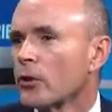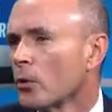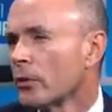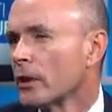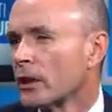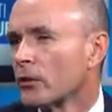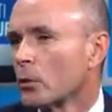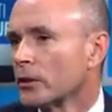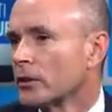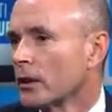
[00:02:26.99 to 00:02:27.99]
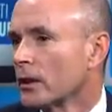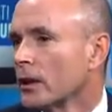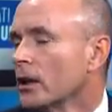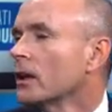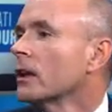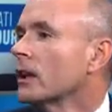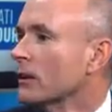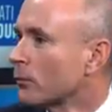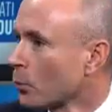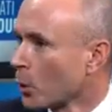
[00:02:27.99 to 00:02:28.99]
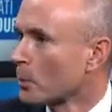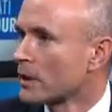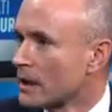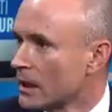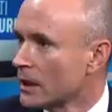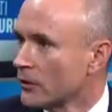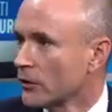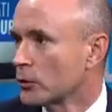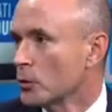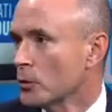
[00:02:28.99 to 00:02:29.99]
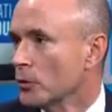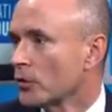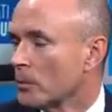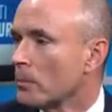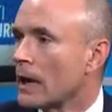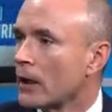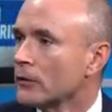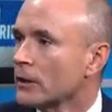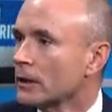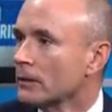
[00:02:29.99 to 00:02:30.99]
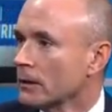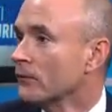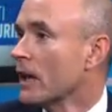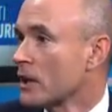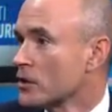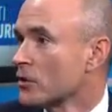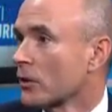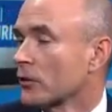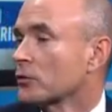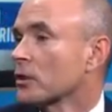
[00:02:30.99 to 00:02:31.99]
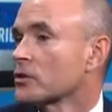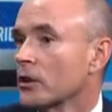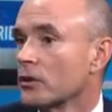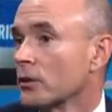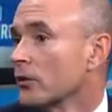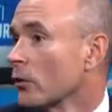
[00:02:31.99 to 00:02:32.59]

And the whole thing is really to inform kids and students about the advantages of the construction industry,